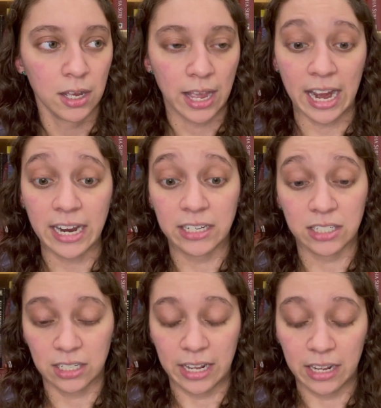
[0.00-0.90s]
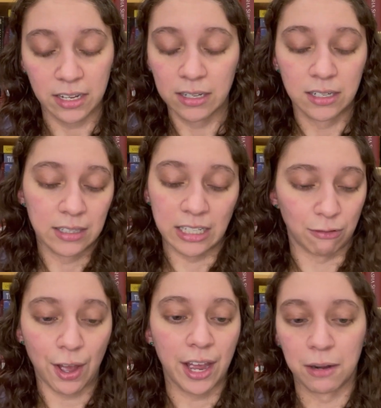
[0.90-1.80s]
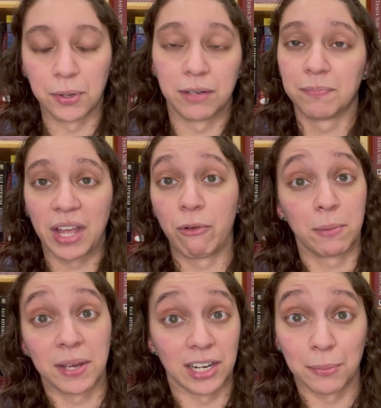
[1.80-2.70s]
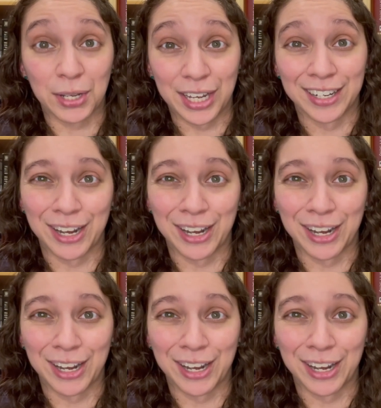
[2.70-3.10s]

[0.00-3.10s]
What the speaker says: And, like, that's fine, but I want to pick it up again.